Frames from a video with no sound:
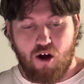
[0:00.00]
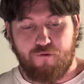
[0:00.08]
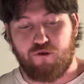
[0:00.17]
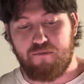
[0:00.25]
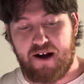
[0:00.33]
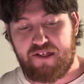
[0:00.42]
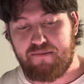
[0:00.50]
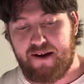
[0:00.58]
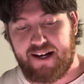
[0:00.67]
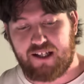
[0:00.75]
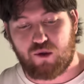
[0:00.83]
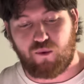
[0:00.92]
For
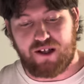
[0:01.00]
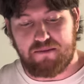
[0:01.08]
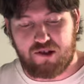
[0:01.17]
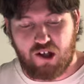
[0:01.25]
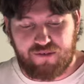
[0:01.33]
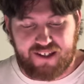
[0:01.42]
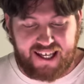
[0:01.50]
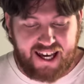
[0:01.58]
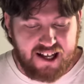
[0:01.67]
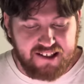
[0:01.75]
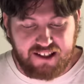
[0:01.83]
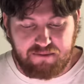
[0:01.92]
mathematics, we observe
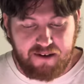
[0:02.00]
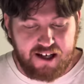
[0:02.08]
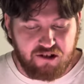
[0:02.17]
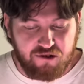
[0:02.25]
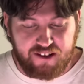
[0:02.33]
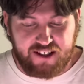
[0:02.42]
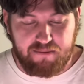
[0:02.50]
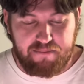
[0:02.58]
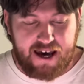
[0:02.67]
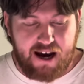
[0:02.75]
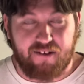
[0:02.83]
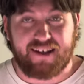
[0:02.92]
counting, measuring,
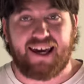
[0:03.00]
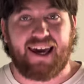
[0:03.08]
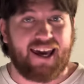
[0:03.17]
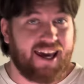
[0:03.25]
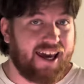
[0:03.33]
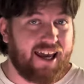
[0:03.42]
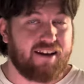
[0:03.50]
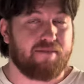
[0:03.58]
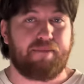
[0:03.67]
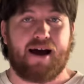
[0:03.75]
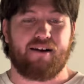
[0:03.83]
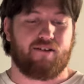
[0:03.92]
comparing, and
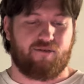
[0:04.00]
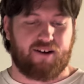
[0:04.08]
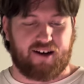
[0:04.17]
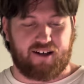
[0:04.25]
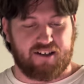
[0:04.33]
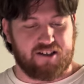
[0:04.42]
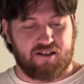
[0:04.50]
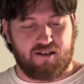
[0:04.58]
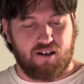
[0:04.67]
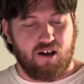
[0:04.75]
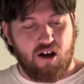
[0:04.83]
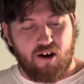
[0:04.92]
pattern recognition.
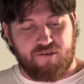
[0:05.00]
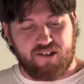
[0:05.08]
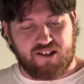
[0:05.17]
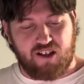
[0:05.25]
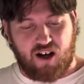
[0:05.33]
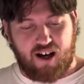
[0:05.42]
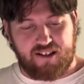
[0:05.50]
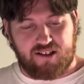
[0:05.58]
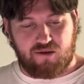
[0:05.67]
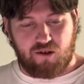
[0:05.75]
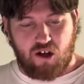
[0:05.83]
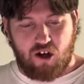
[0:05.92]
For
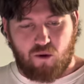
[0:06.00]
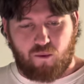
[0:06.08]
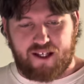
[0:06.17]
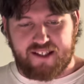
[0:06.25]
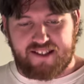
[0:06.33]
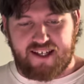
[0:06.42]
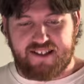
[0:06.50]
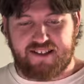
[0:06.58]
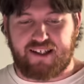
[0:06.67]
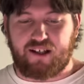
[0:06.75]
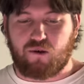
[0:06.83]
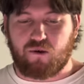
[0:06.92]
science, we assess
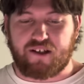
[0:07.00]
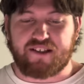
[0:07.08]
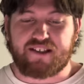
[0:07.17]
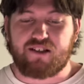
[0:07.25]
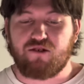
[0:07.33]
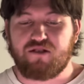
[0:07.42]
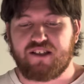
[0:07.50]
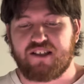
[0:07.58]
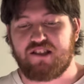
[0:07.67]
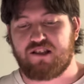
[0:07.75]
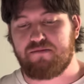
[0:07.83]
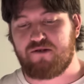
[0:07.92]
inquiry skills such
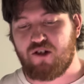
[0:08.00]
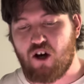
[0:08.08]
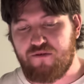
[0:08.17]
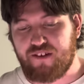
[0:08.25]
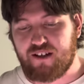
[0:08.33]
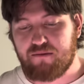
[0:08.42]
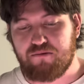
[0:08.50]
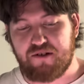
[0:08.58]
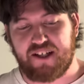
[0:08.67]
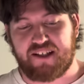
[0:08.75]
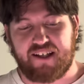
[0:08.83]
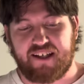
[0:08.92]
as observing,
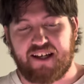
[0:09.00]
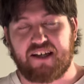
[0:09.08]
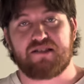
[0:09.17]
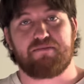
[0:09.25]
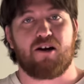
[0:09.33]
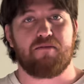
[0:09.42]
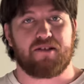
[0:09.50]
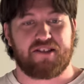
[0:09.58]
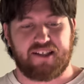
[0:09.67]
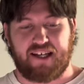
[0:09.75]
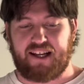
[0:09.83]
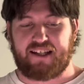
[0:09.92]
predicting,
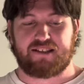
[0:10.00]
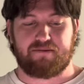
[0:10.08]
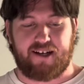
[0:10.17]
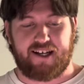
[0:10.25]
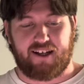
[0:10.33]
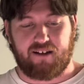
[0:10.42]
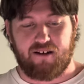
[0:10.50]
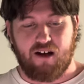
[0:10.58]
experimenting, and explaining.